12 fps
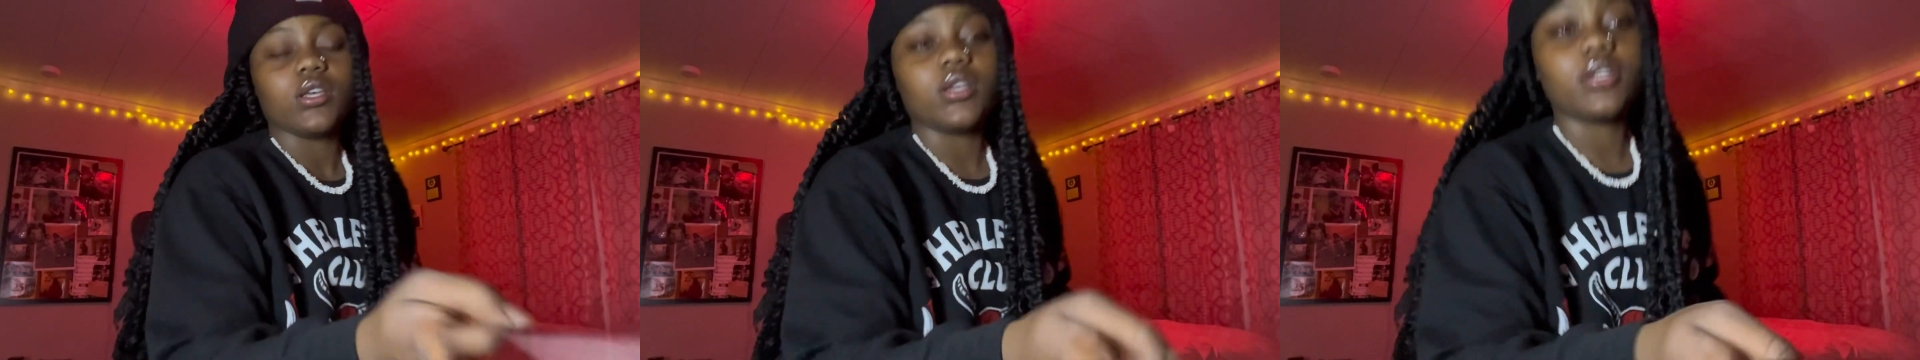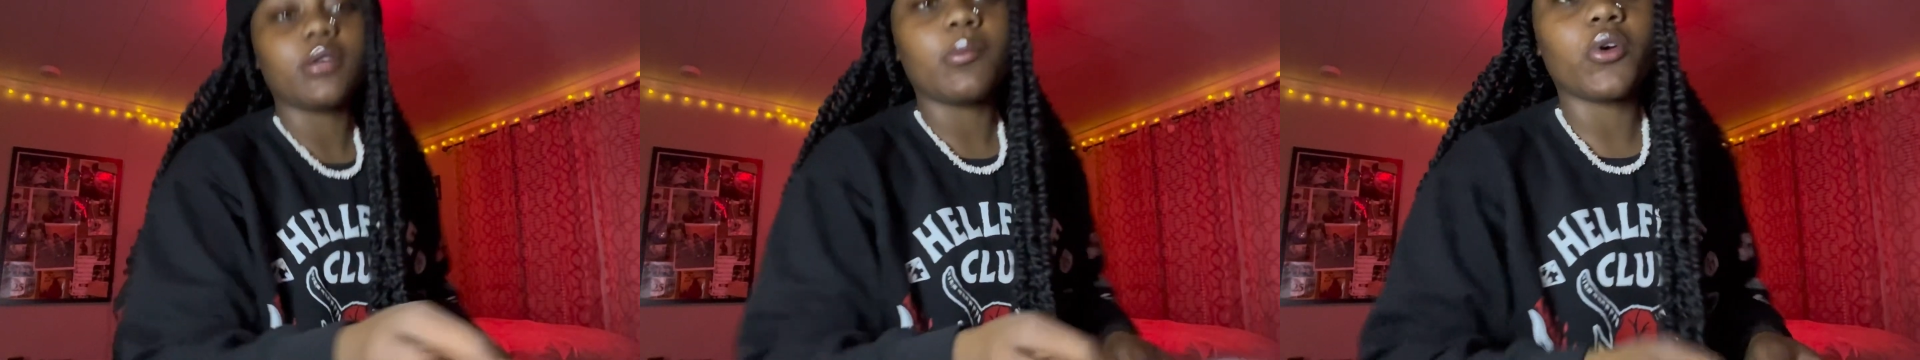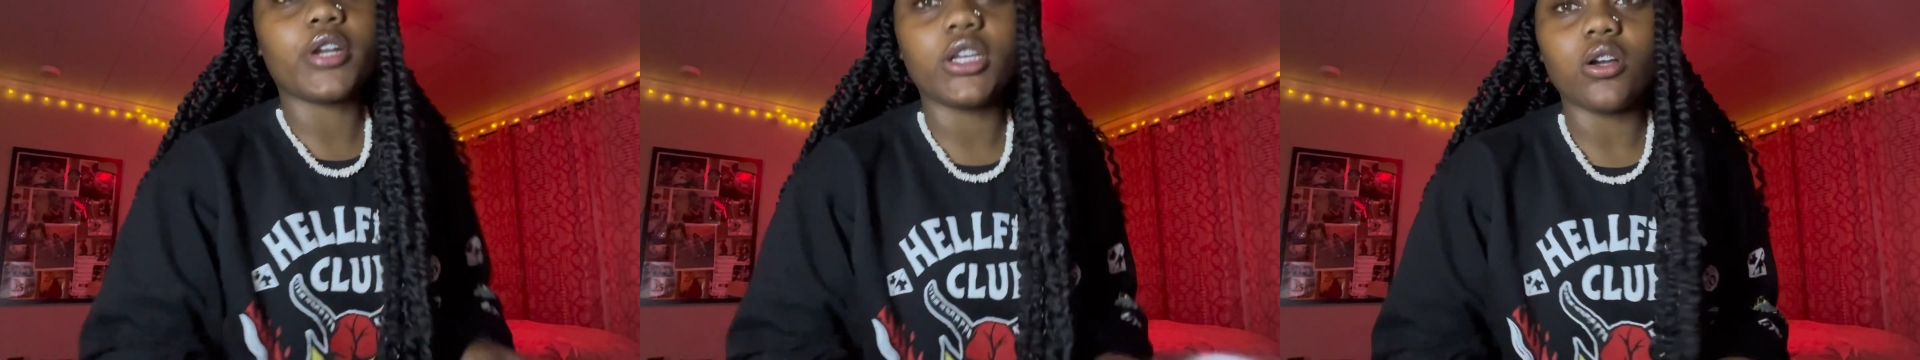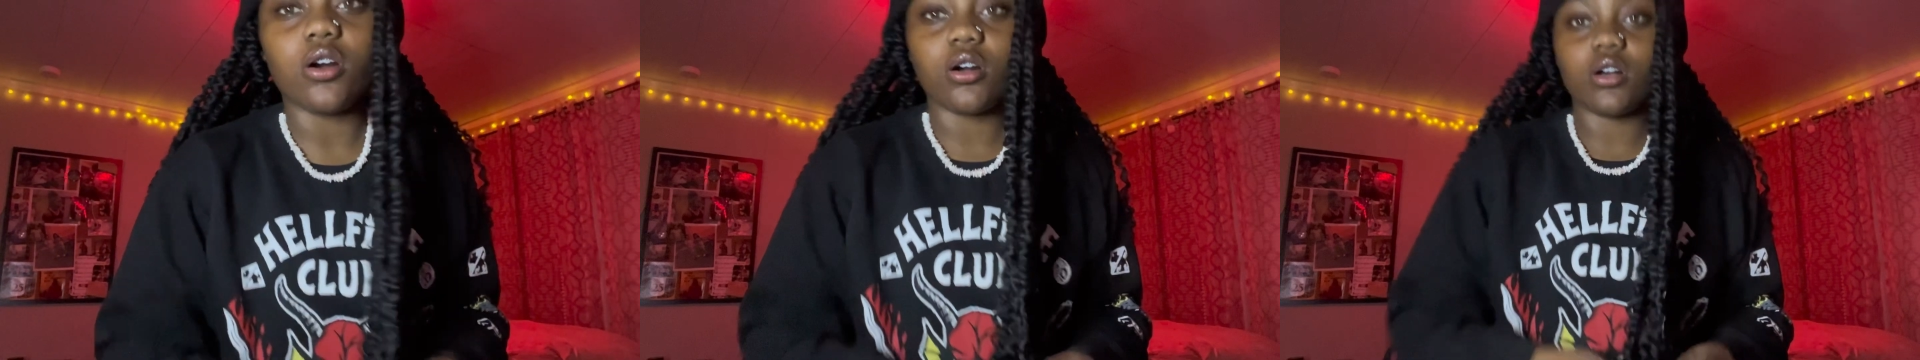in the morning, you
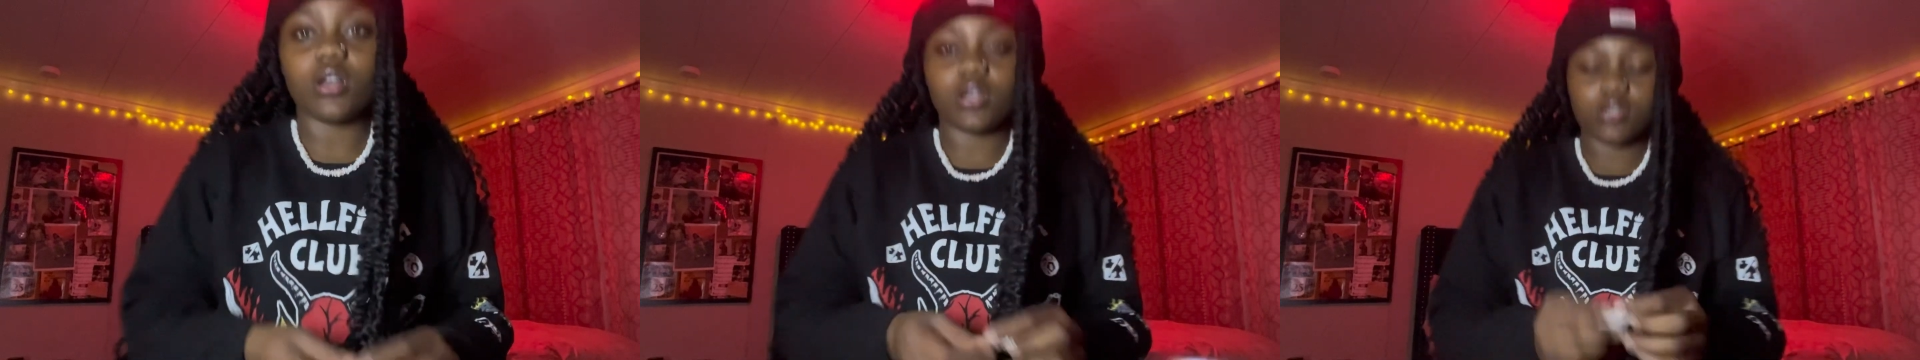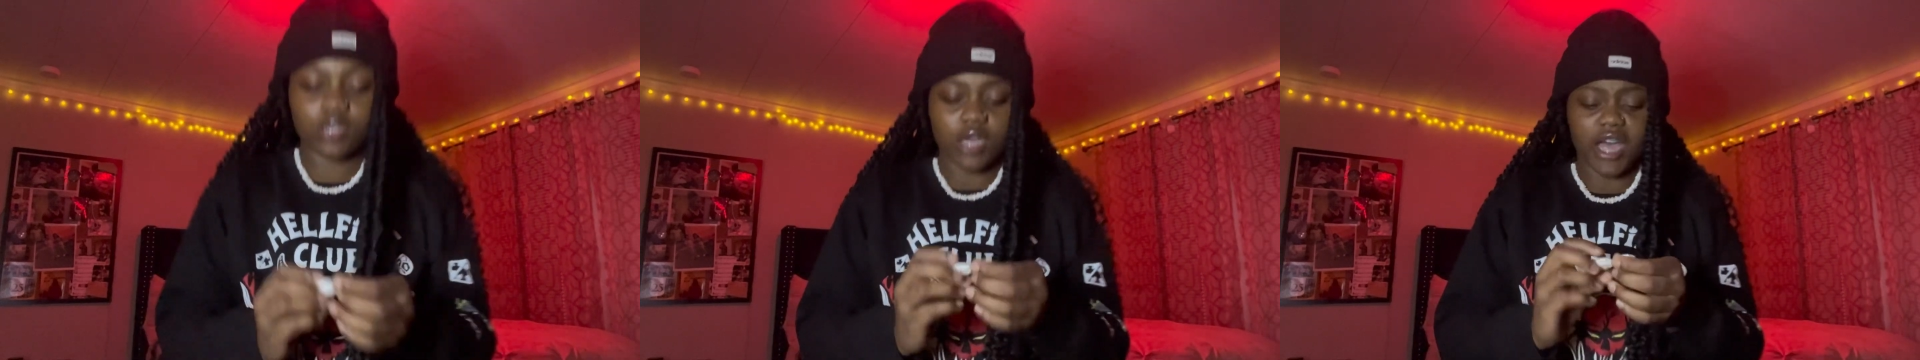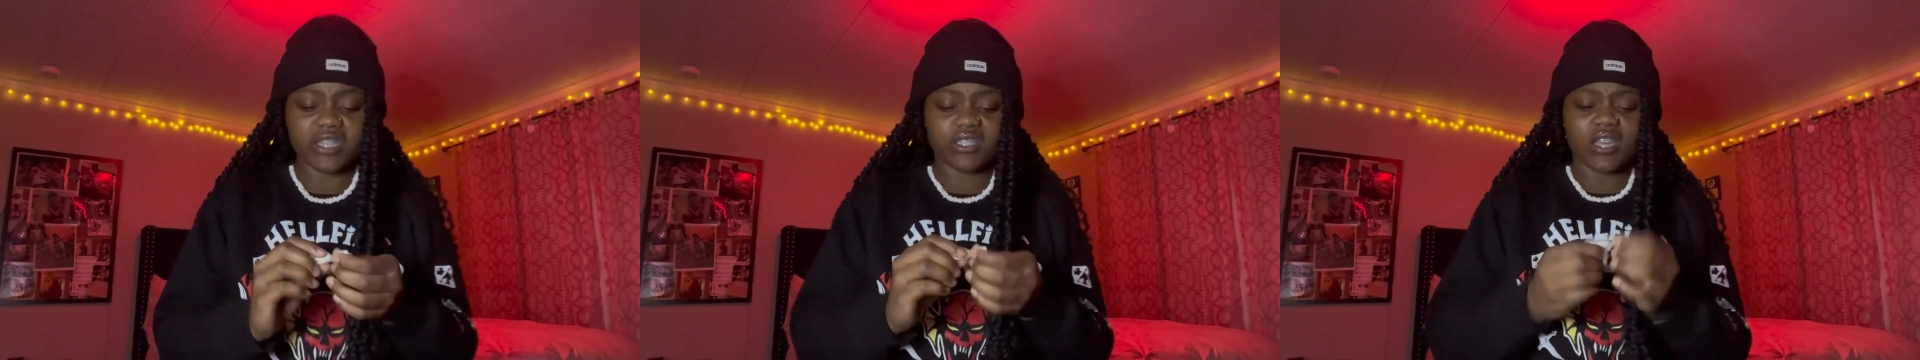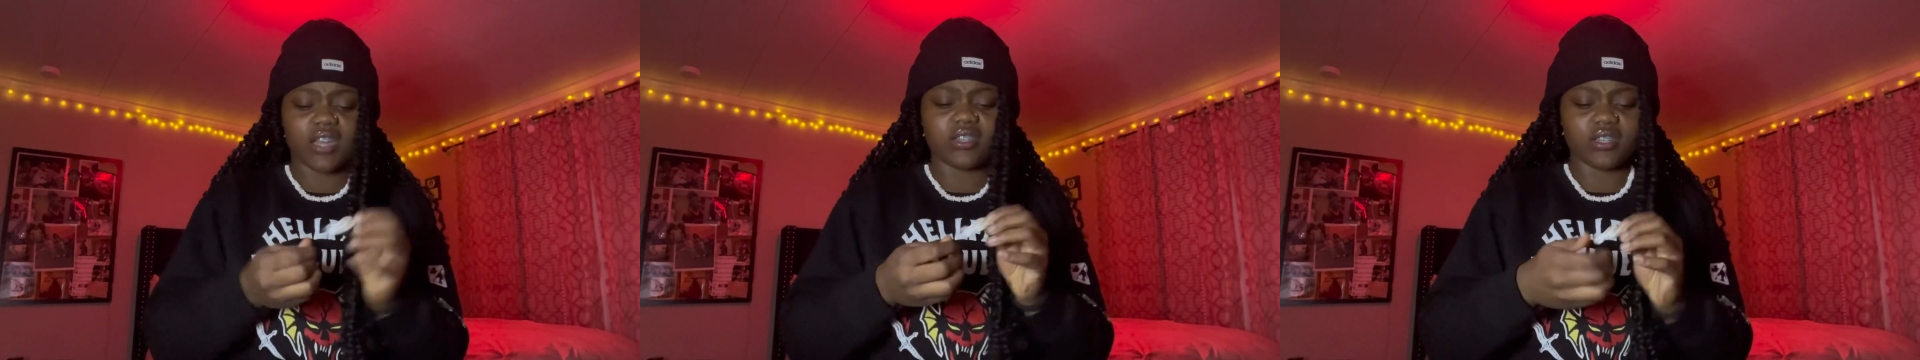all uh, I just
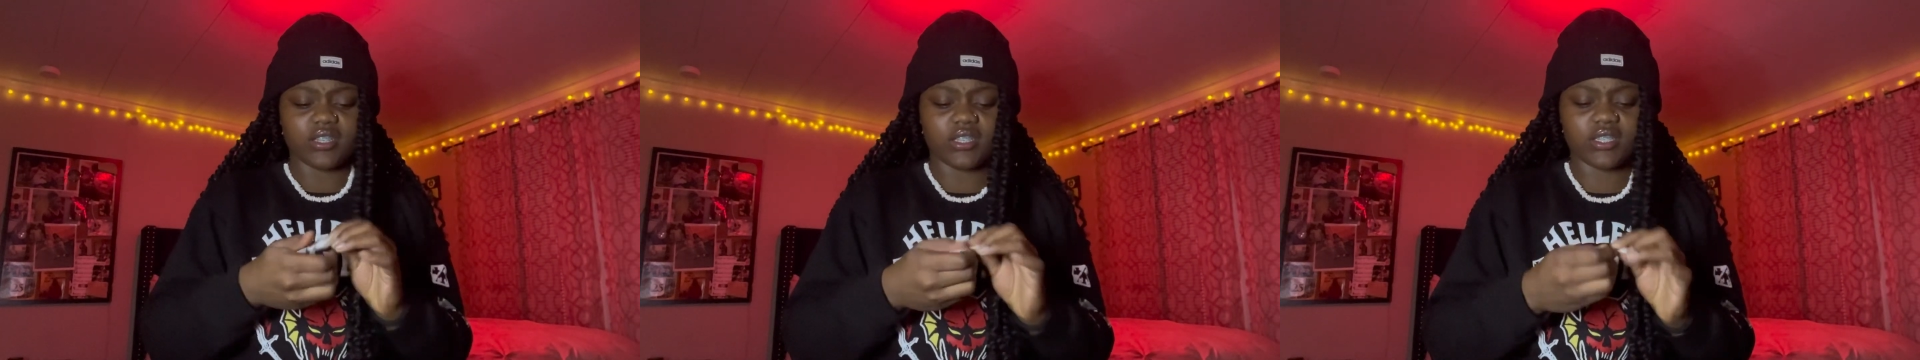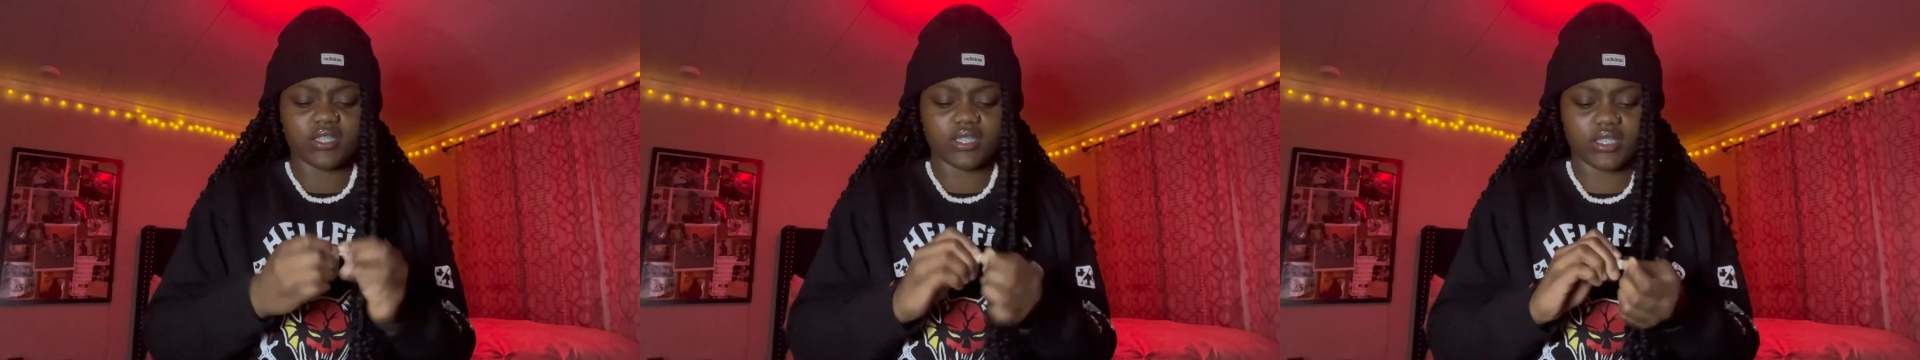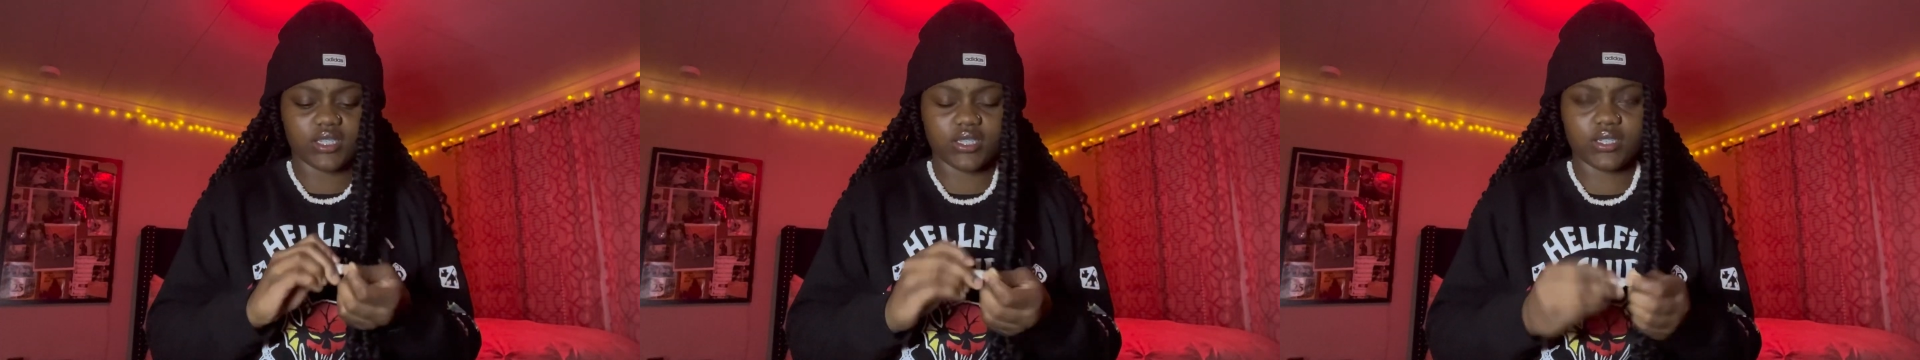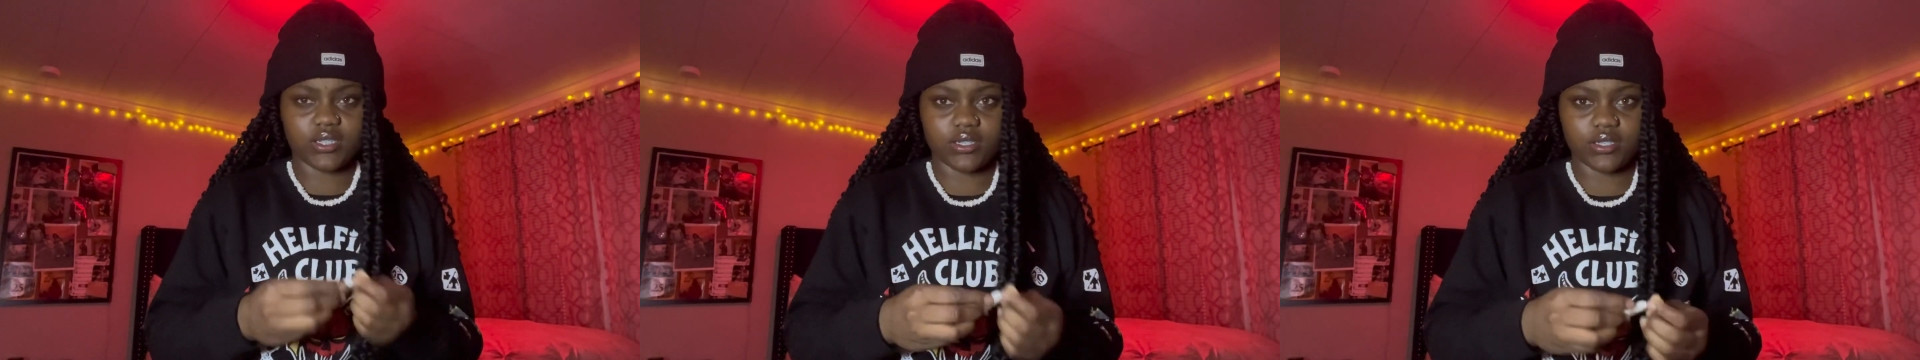got done cleaning the
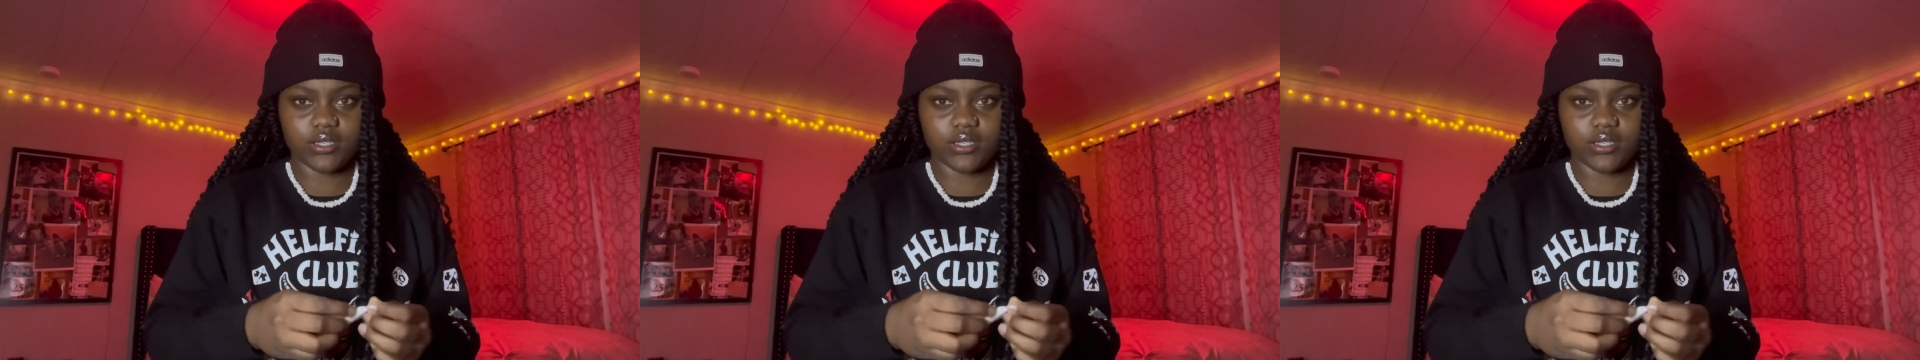kitchen,